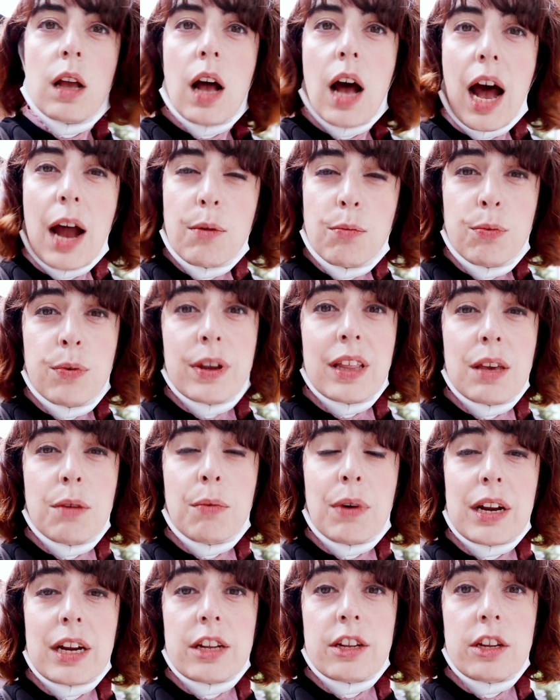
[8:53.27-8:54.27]
I really
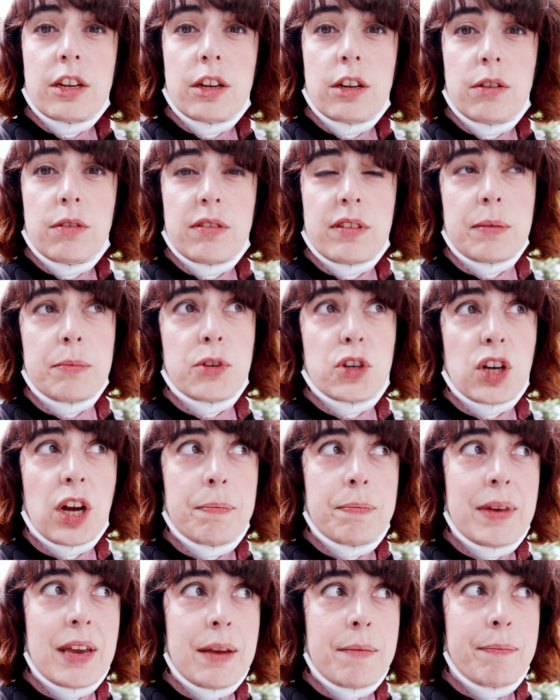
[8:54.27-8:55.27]
wanted to do some
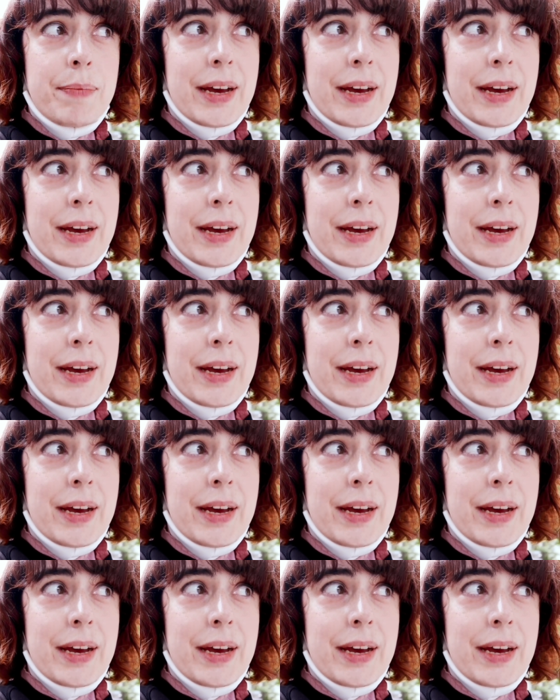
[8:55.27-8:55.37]
shopping,